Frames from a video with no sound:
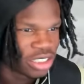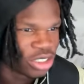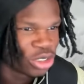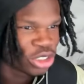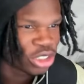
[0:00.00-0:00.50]

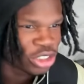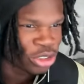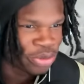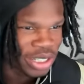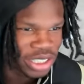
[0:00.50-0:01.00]
Losing your
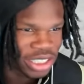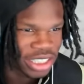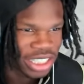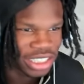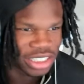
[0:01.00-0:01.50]
tooth after the
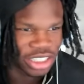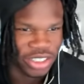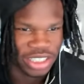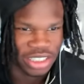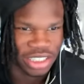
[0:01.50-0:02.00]
catch is
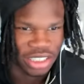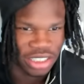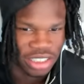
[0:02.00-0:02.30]
crazy.